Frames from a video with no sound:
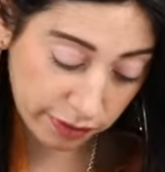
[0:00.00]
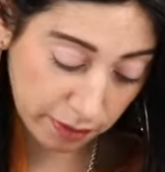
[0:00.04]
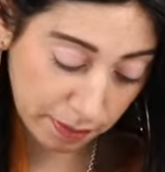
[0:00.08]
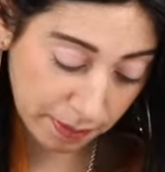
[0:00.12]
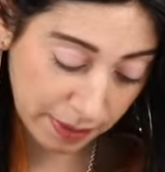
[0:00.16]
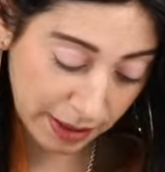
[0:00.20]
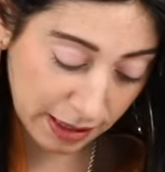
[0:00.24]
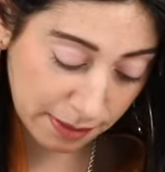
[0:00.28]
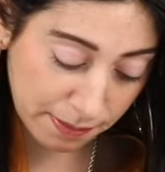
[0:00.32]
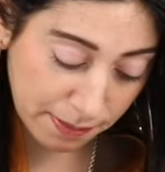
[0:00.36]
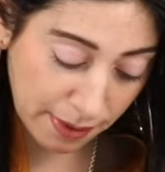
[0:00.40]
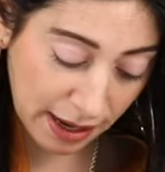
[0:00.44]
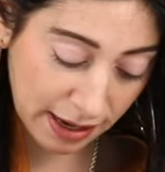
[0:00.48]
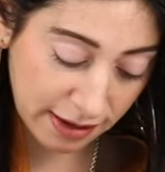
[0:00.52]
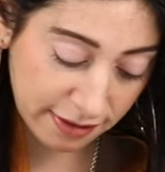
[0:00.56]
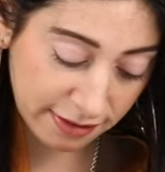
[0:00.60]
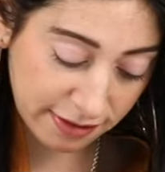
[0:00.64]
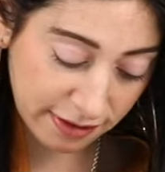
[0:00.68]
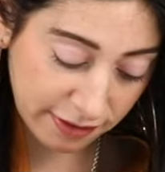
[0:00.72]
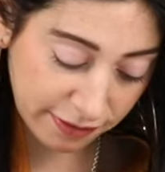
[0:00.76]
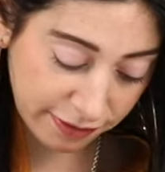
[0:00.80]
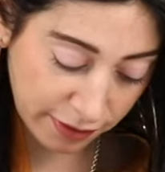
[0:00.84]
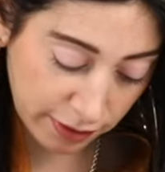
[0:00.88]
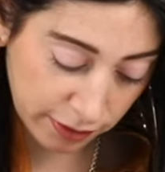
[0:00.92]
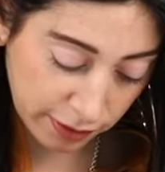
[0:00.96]
the bean
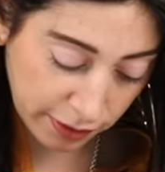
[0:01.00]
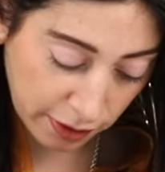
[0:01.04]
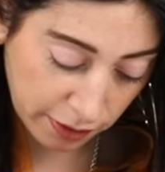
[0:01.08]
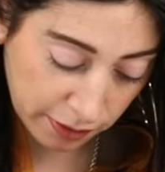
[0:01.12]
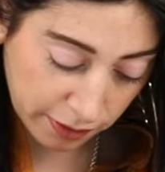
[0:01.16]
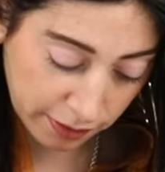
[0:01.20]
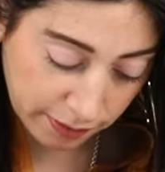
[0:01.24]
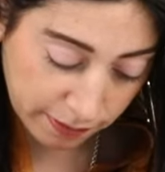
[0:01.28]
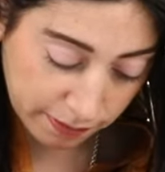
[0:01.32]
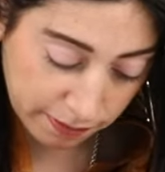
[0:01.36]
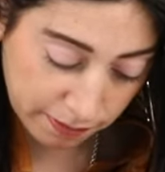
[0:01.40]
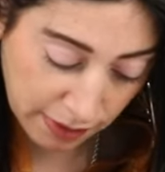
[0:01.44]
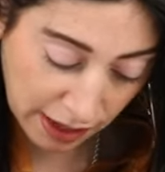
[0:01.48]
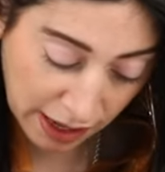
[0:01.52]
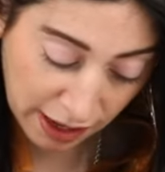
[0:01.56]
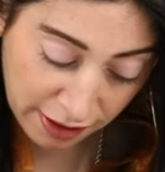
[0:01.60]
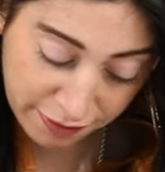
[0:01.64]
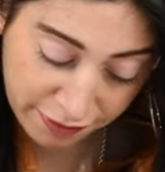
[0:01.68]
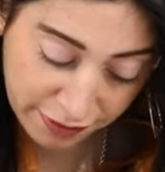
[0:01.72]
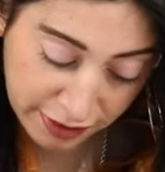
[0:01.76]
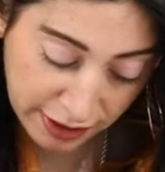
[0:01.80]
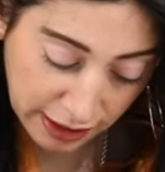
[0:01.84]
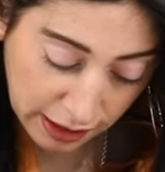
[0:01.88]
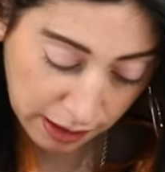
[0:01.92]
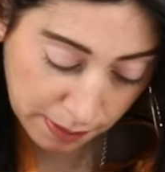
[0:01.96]
paste if you don't have
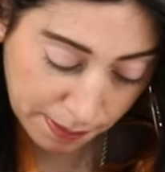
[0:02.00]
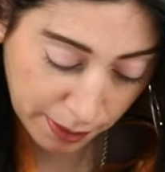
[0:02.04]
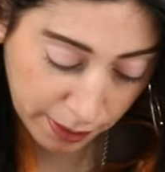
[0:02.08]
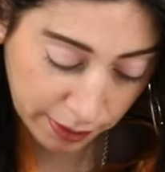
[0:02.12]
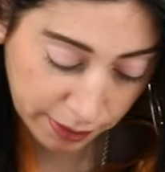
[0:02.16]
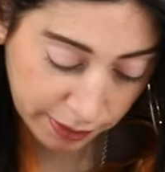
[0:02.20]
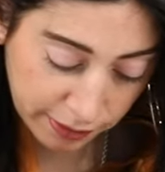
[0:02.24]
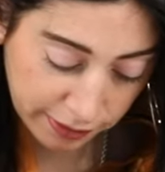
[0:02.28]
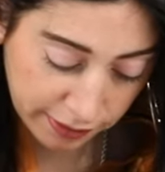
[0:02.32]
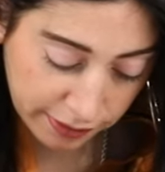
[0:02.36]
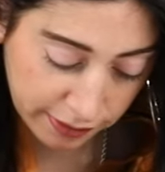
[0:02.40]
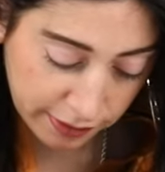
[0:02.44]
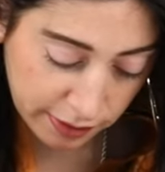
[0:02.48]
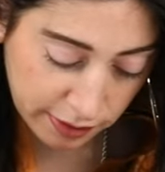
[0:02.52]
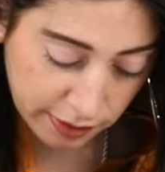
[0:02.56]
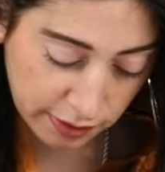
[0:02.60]
vanilla pods.